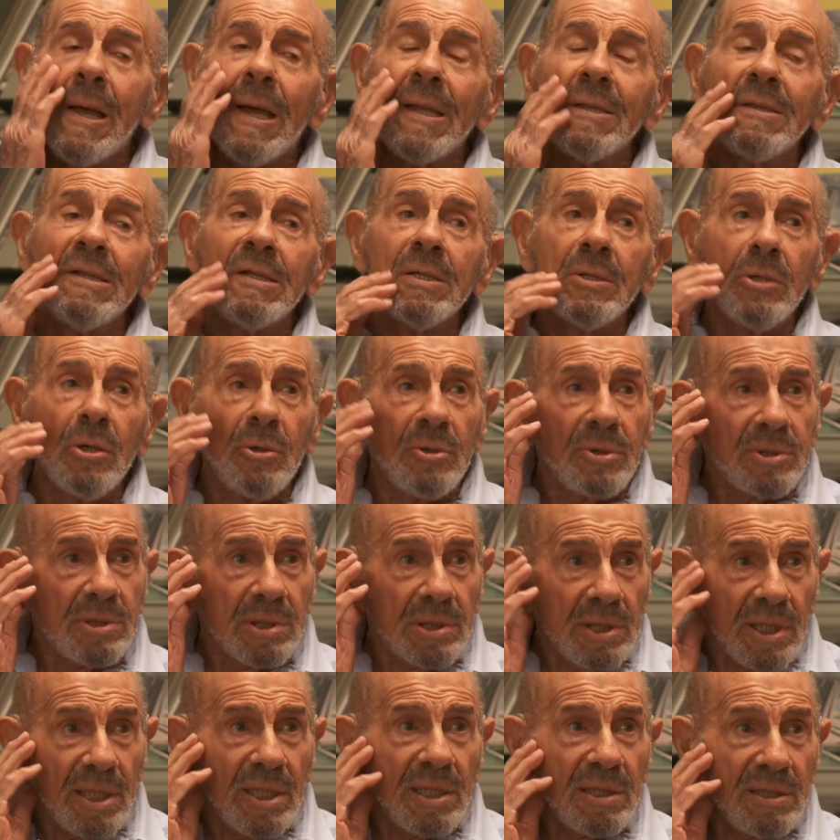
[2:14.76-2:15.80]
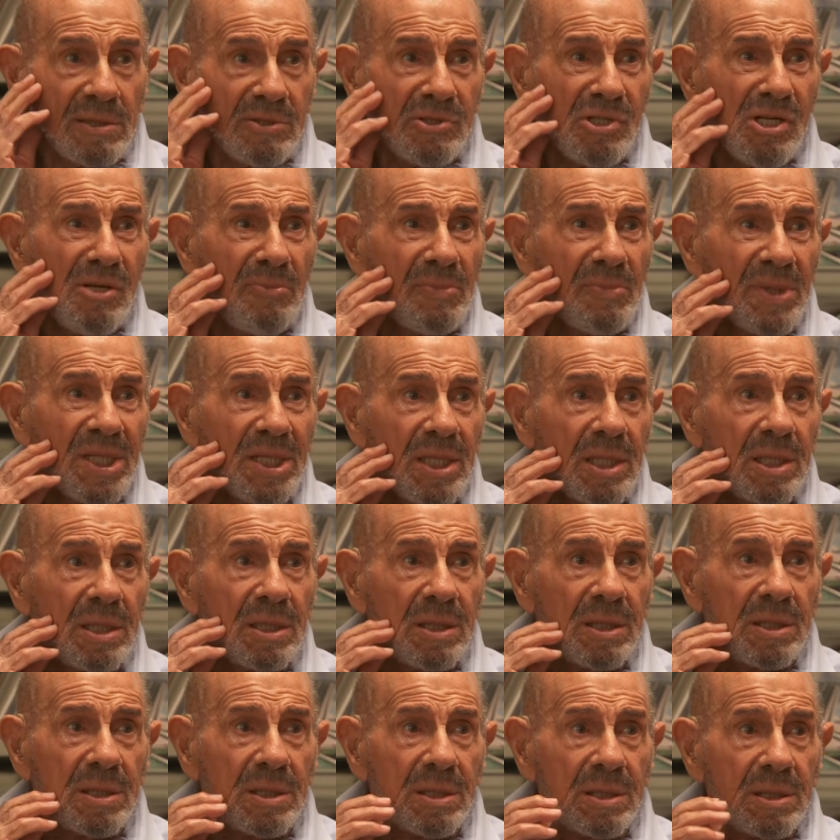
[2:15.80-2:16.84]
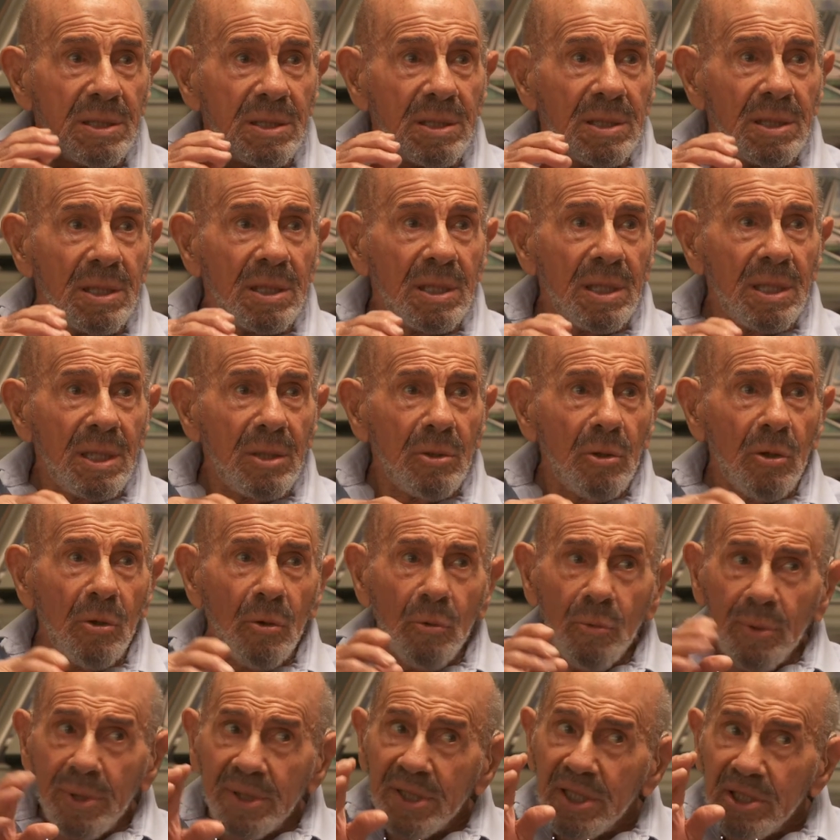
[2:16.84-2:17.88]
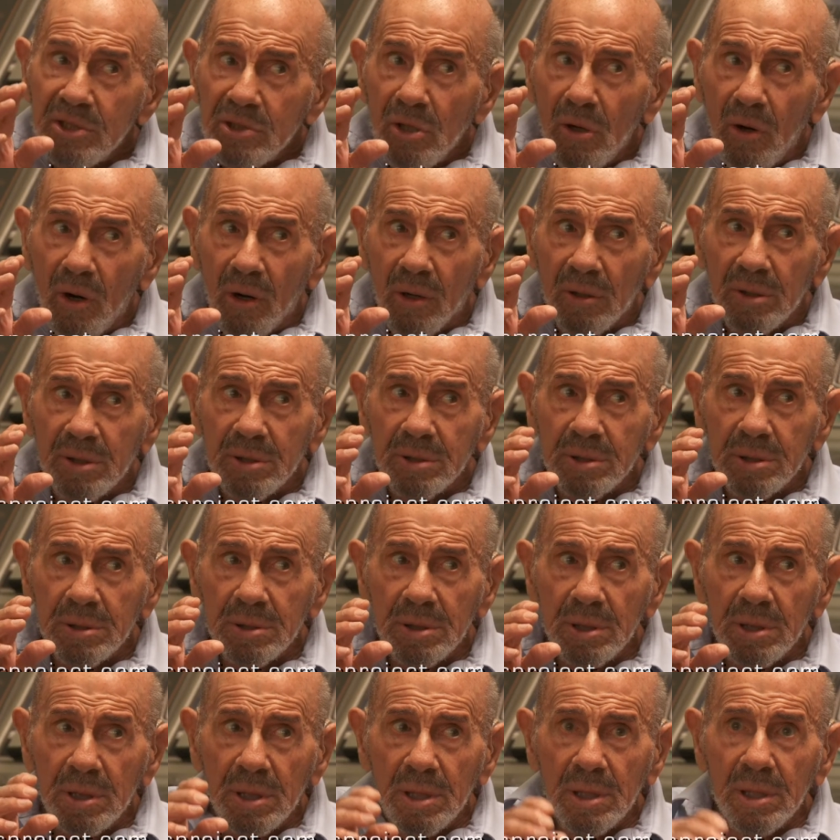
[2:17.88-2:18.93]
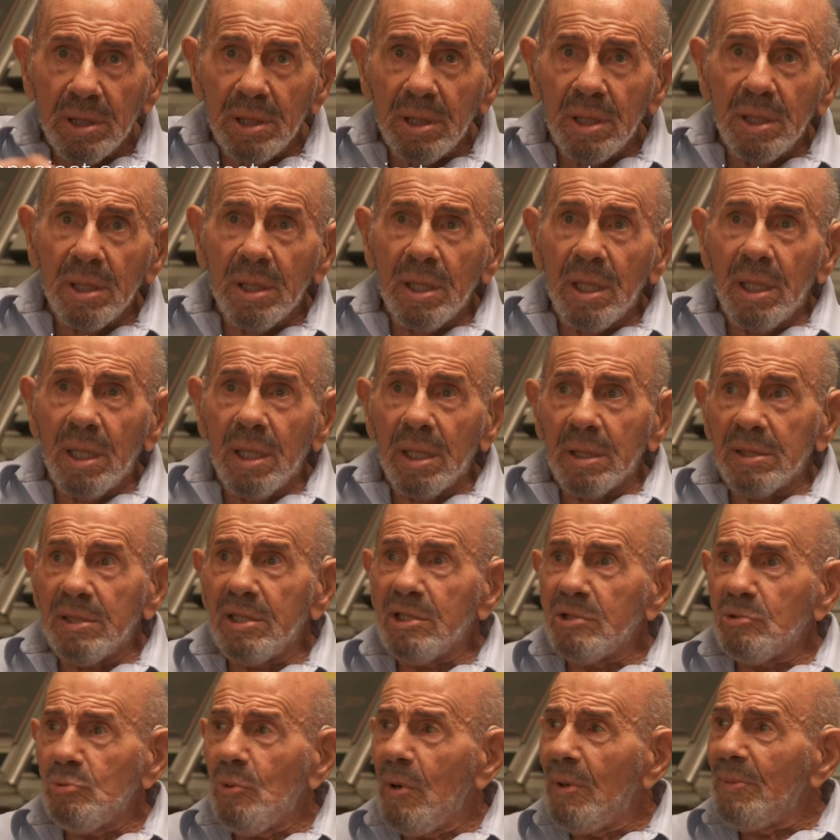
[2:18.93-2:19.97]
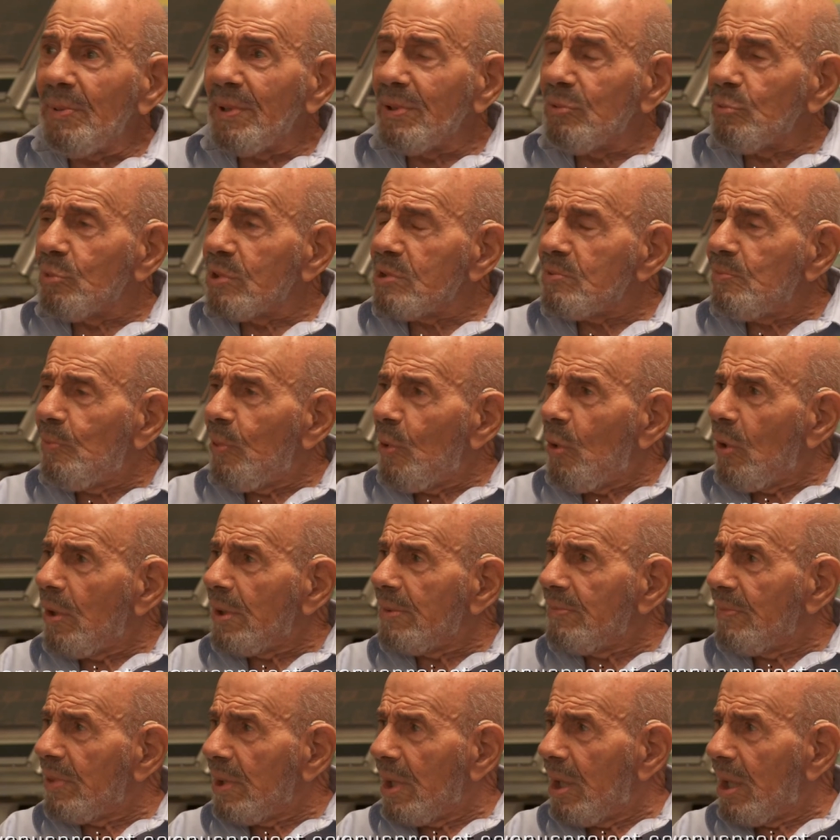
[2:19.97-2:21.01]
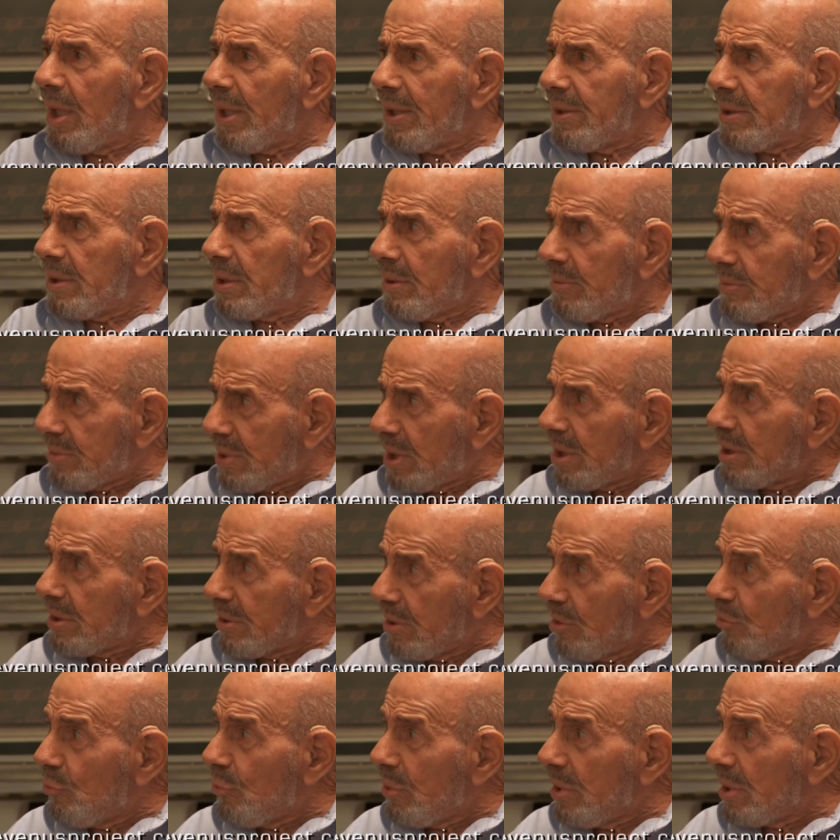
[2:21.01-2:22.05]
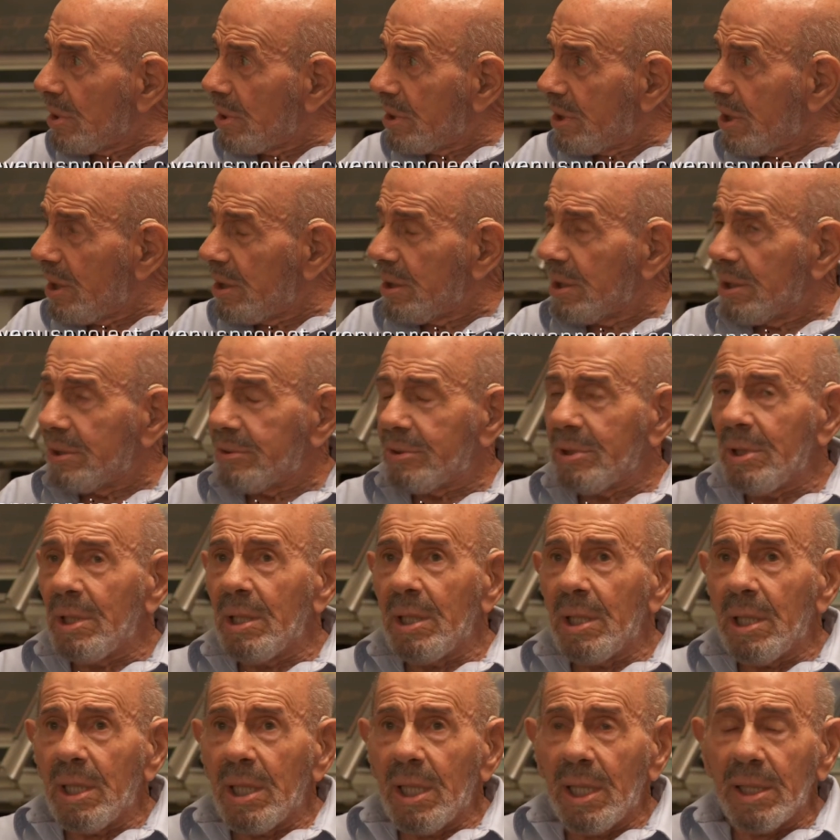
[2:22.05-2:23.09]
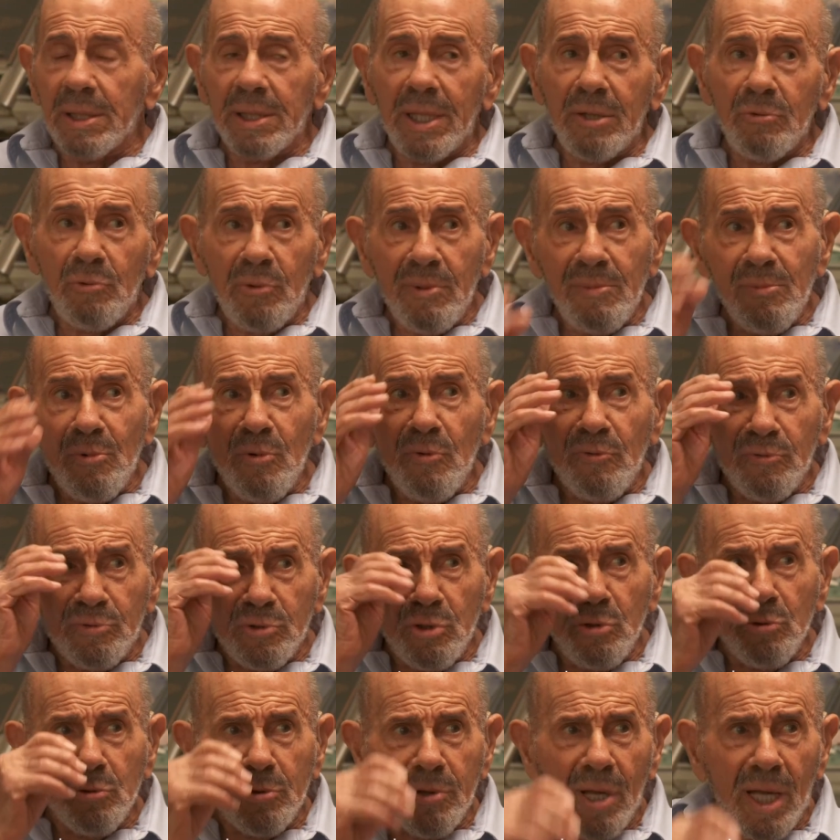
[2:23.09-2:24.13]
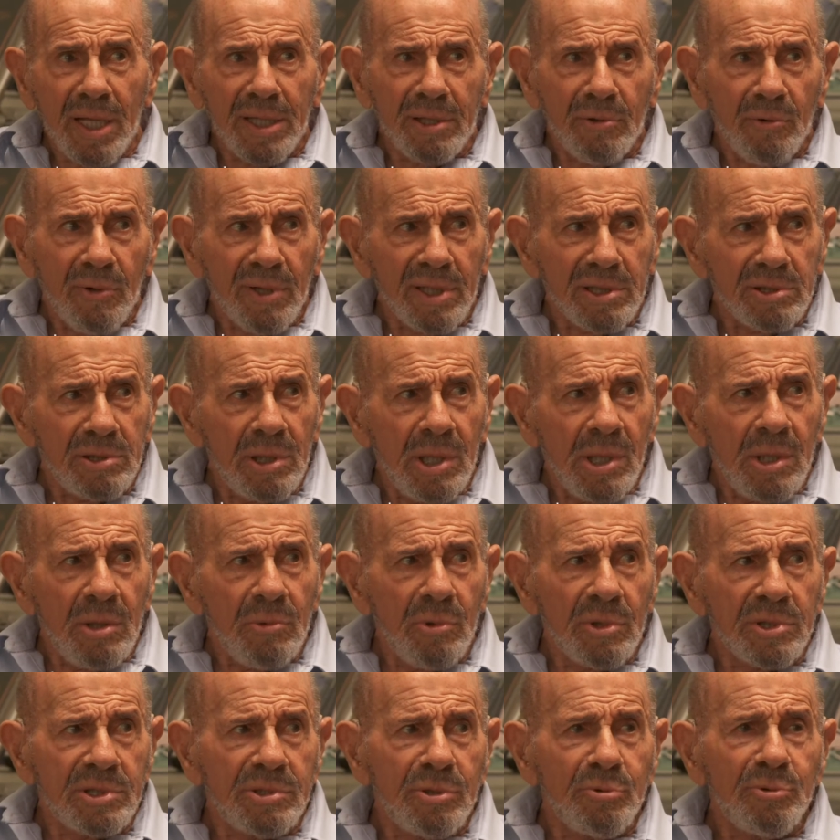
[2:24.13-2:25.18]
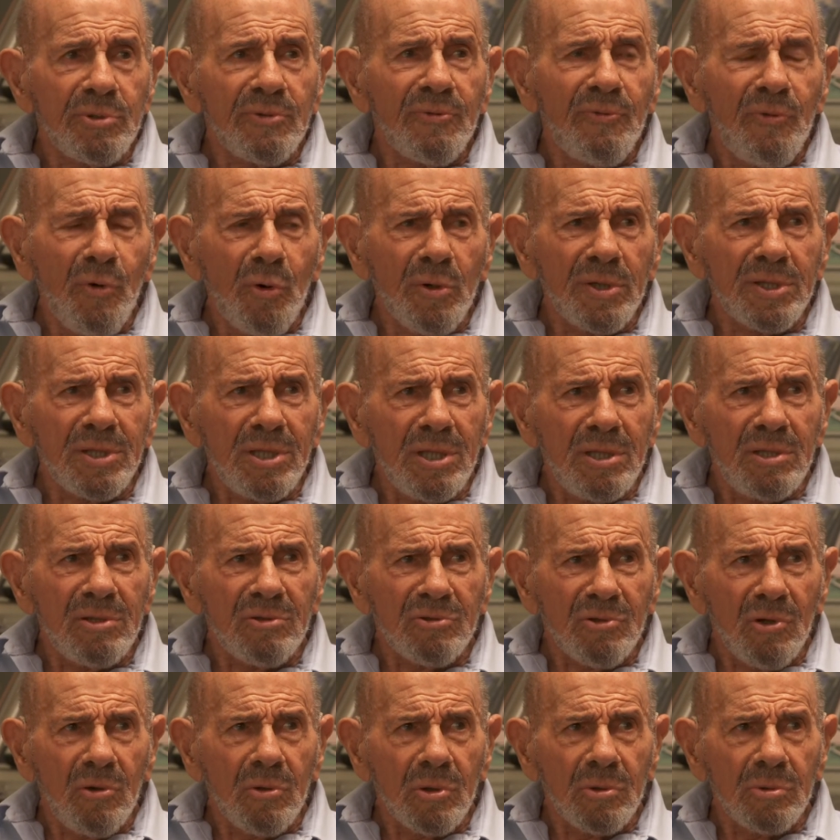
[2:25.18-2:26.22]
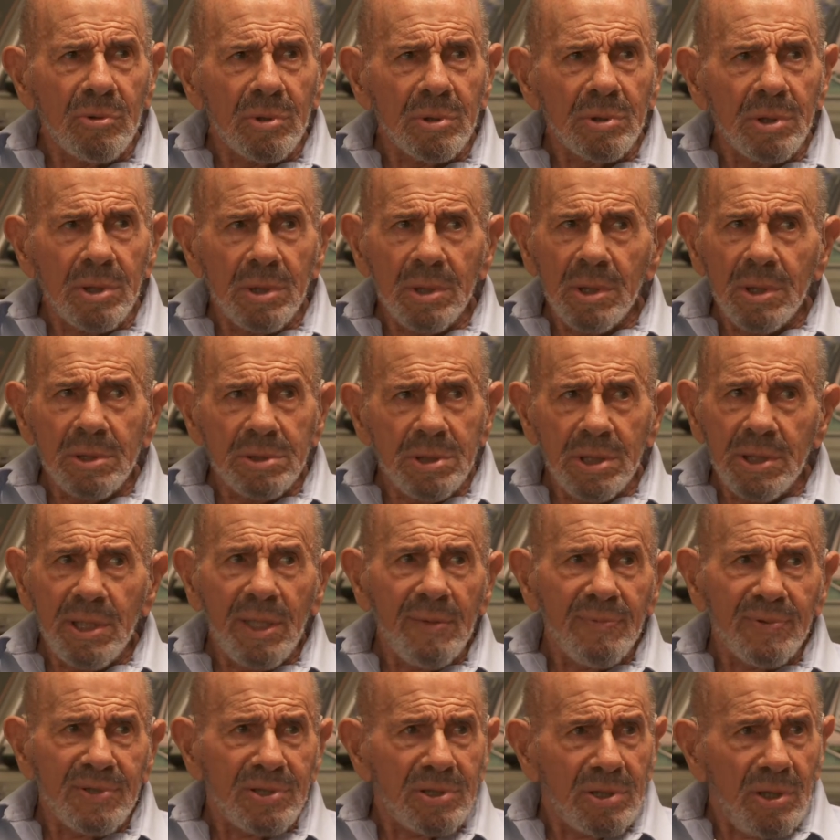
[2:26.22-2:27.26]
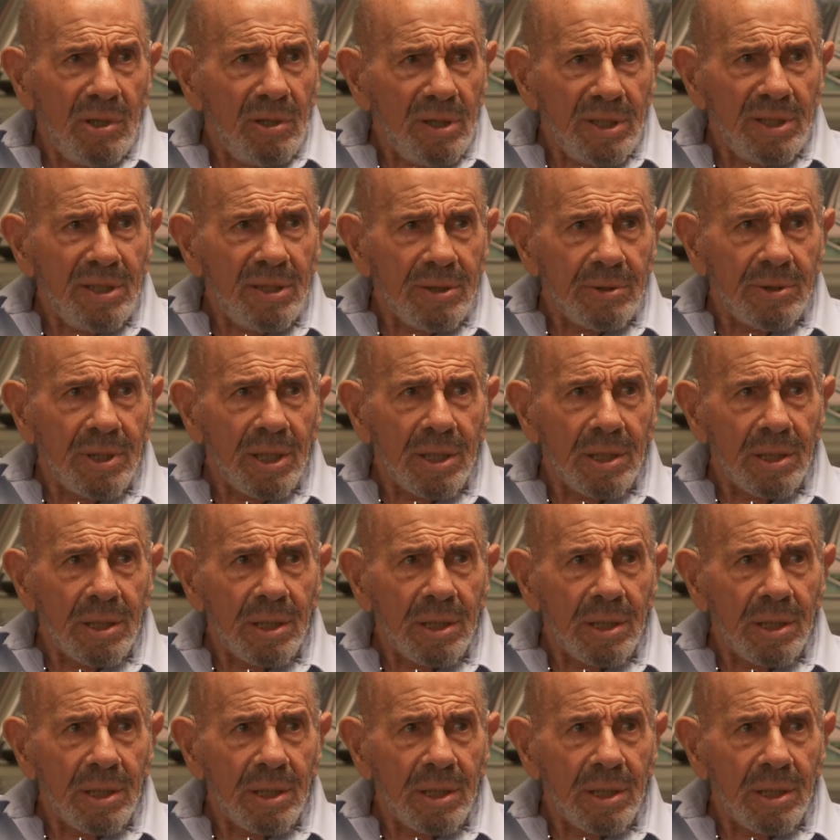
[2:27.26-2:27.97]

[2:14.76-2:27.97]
and you know it's little Jimmy, or when he talks. This woman was born blind, I'm telling you a real case, and they removed 2 cataracts when she was 40 years old. She never saw anything.